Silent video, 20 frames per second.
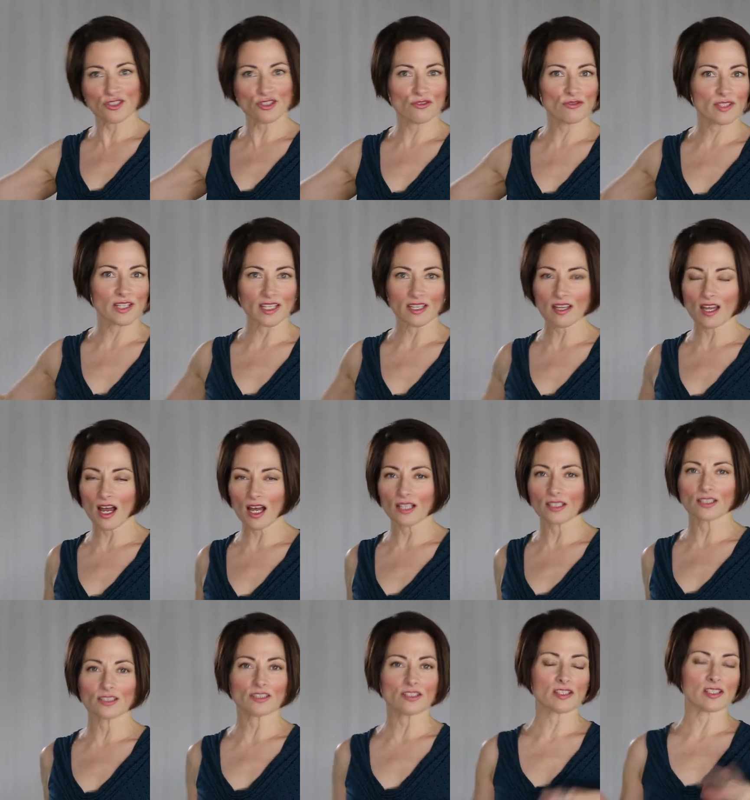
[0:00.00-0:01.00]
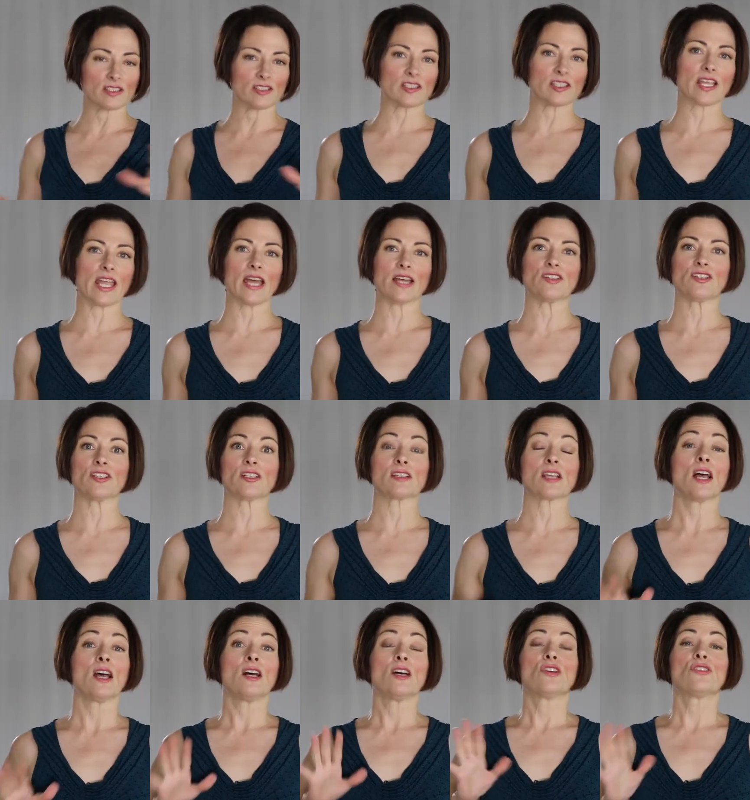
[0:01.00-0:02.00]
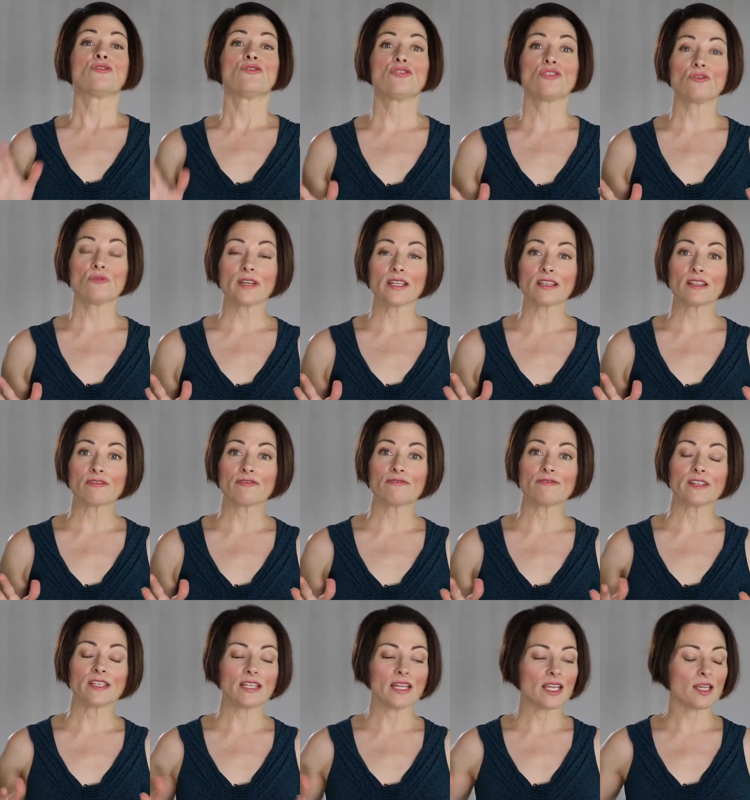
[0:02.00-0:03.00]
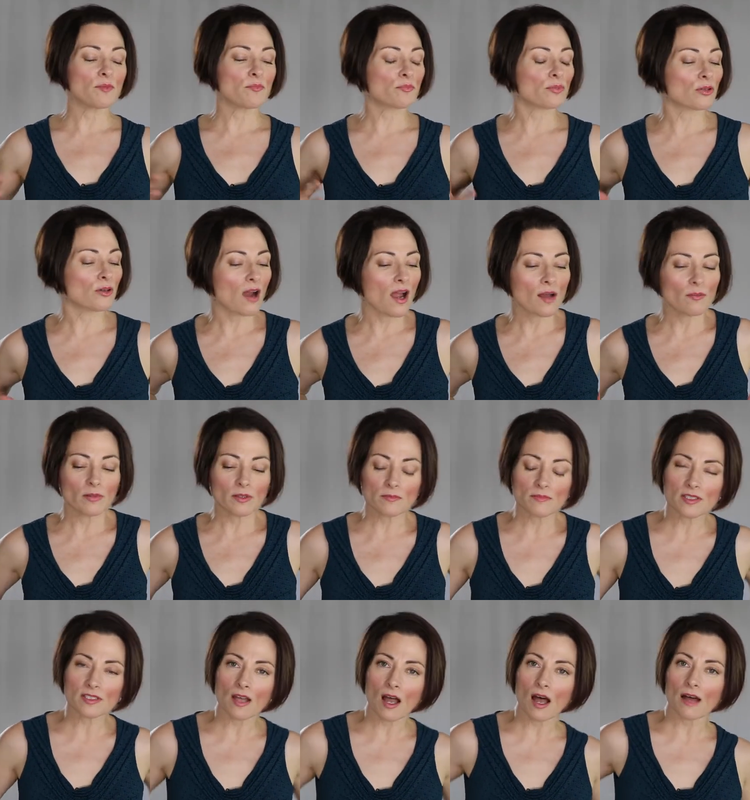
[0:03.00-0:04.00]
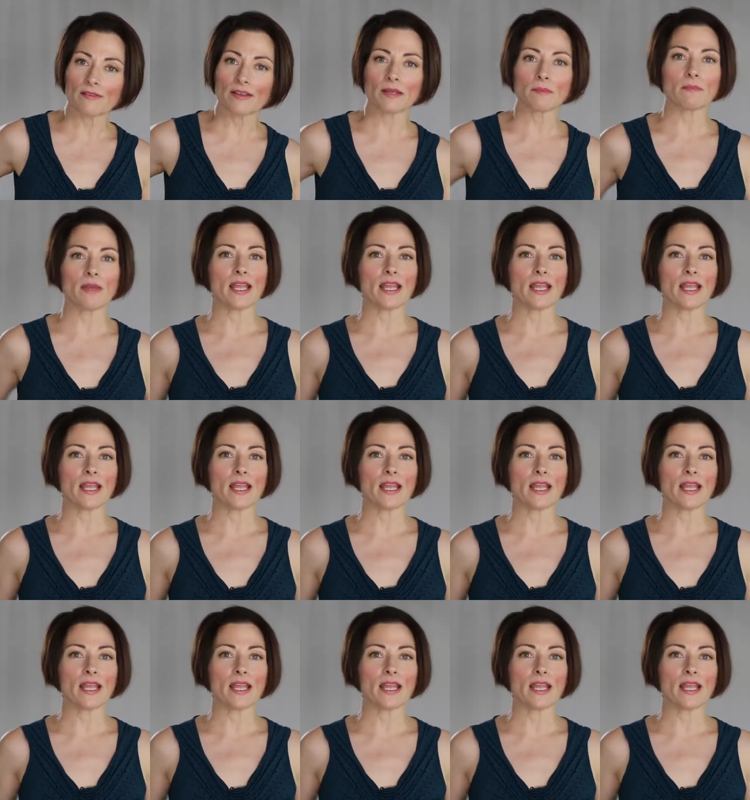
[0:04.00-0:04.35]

choosing colors and sketches doing the fitting problem solving